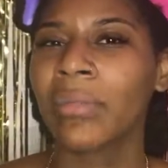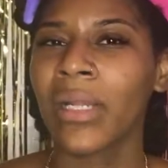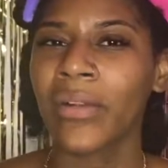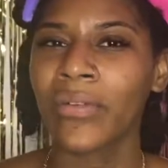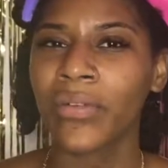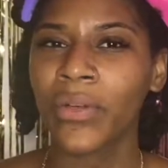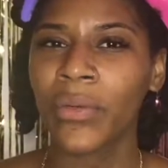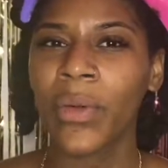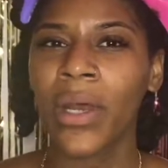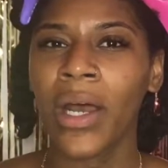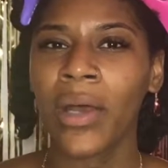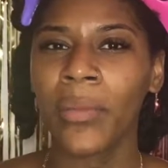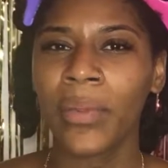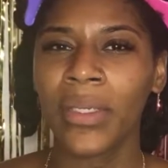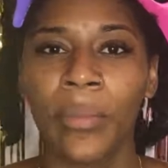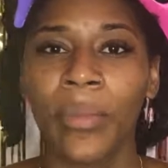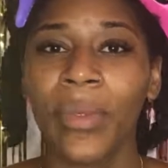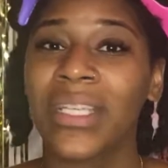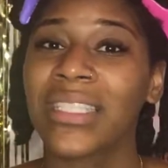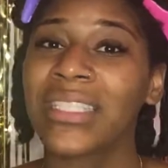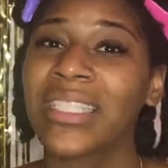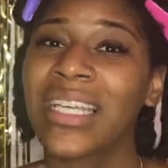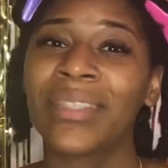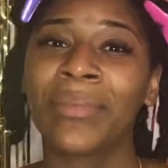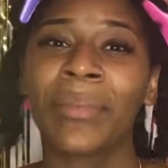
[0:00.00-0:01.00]
after a while
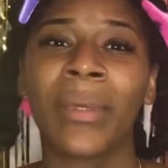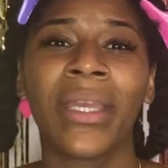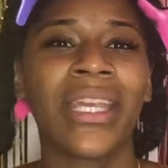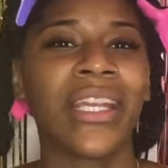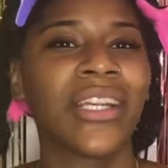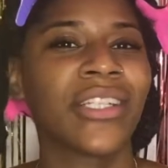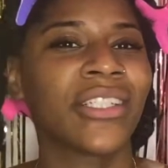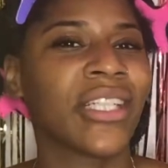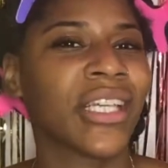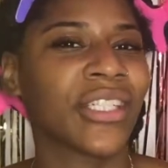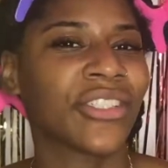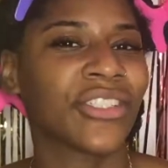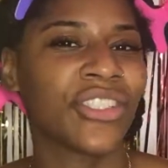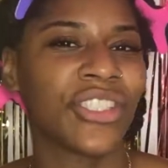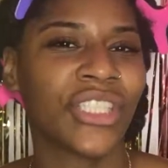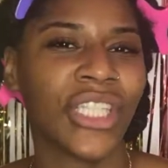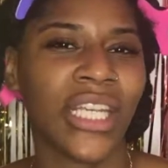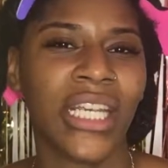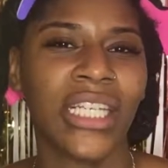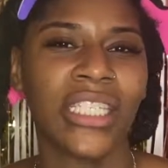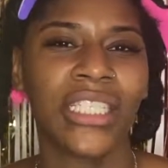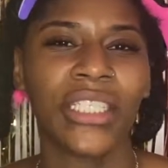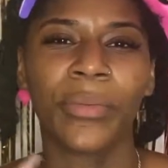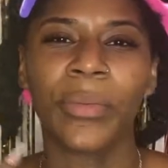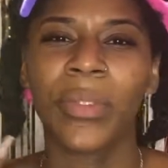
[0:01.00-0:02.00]
because as my hair texture
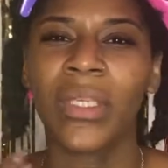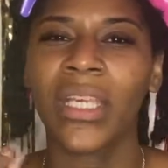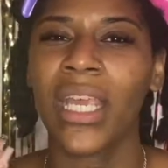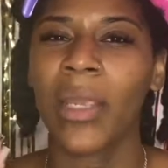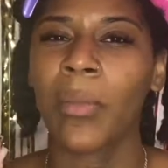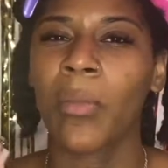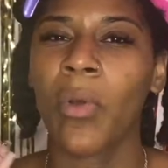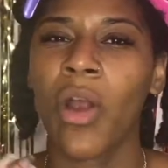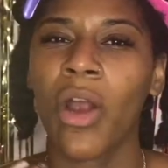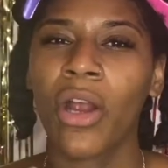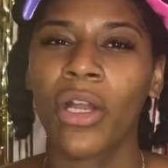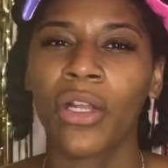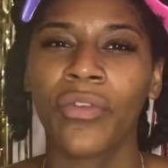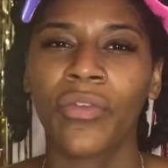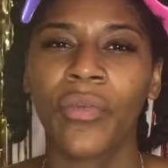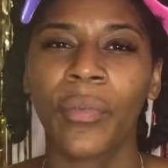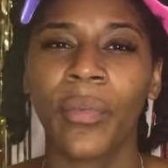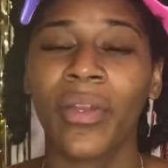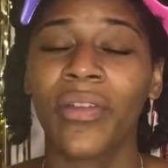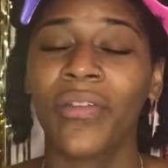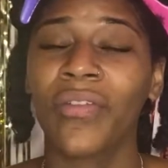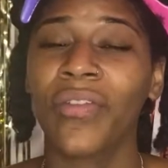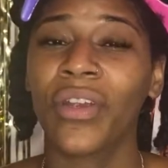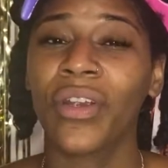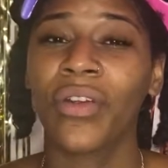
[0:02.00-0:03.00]
changed, it became harder for me
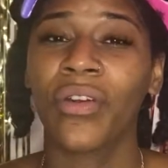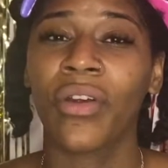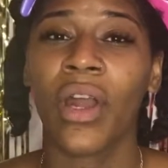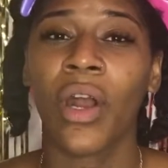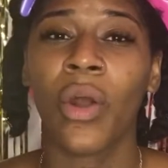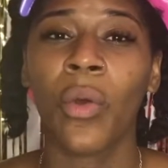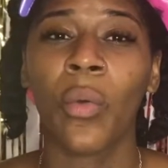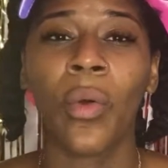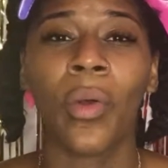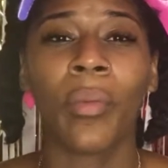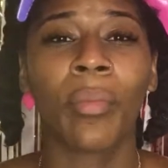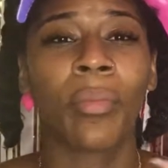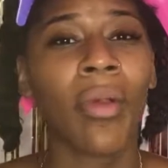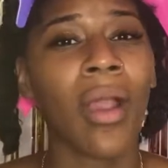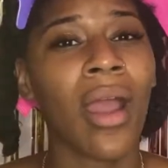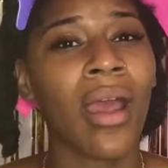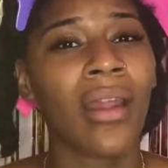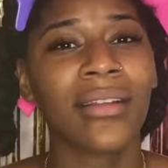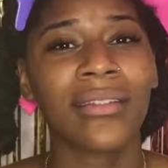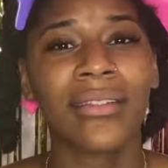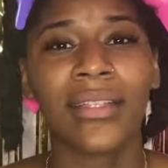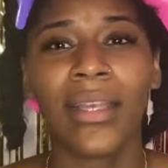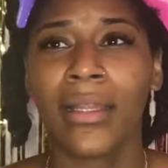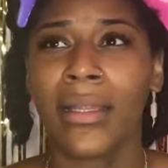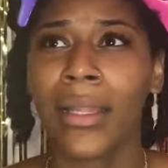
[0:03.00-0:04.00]
to figure out what
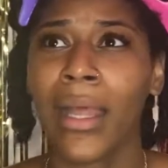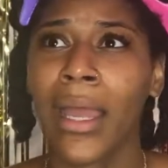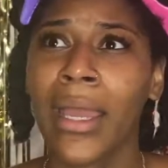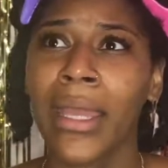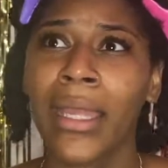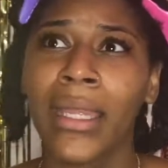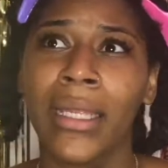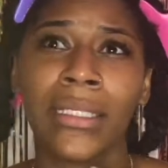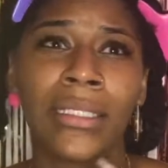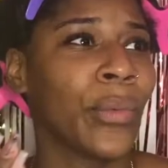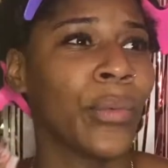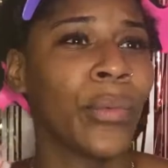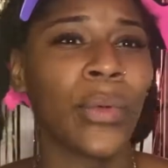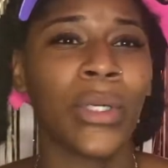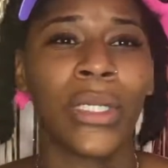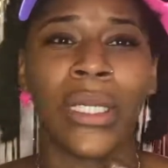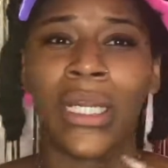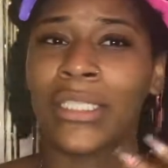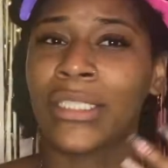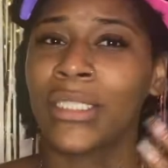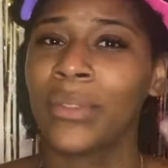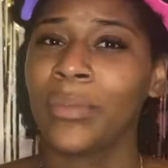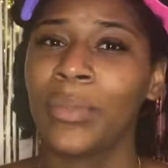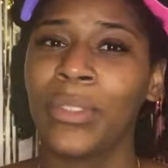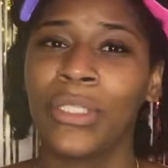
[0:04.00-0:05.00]
products I liked, what I
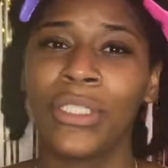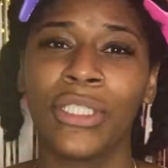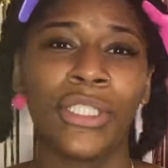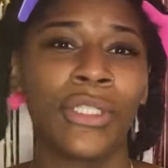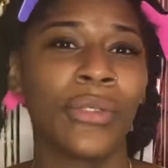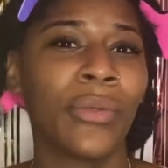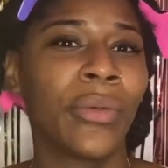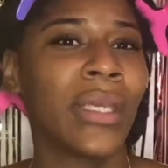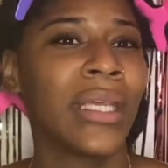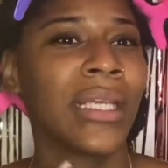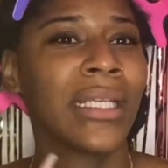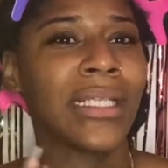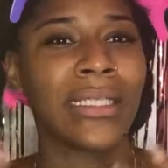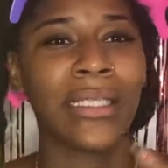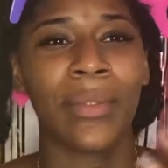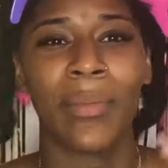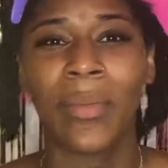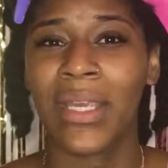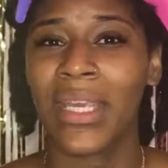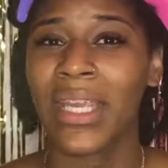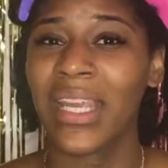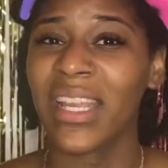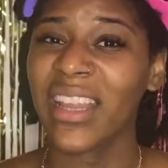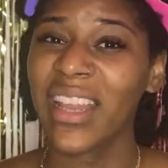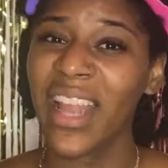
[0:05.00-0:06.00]
should be doing to
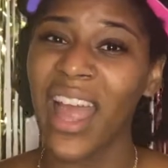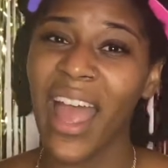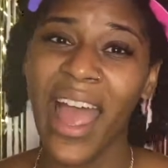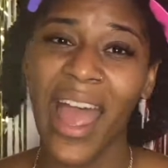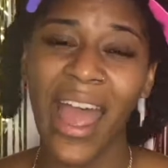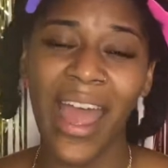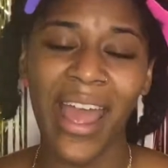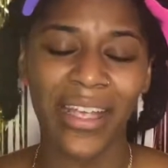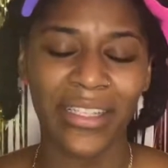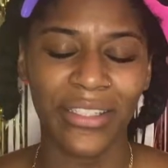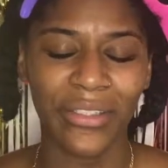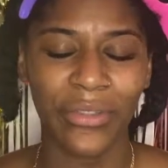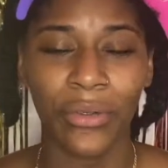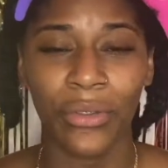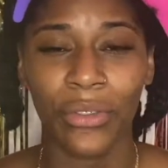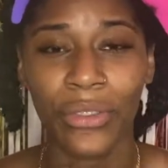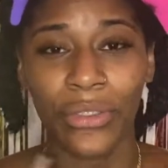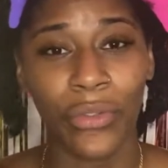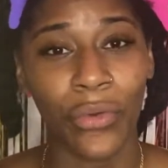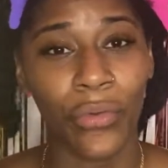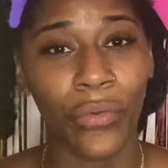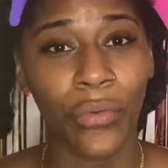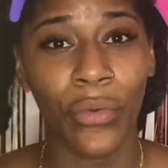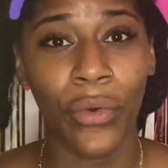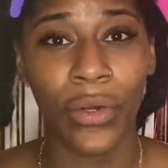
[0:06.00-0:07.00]
make it last, so on and
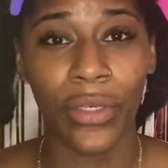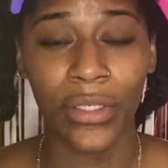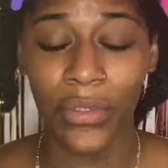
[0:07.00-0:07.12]
so forth.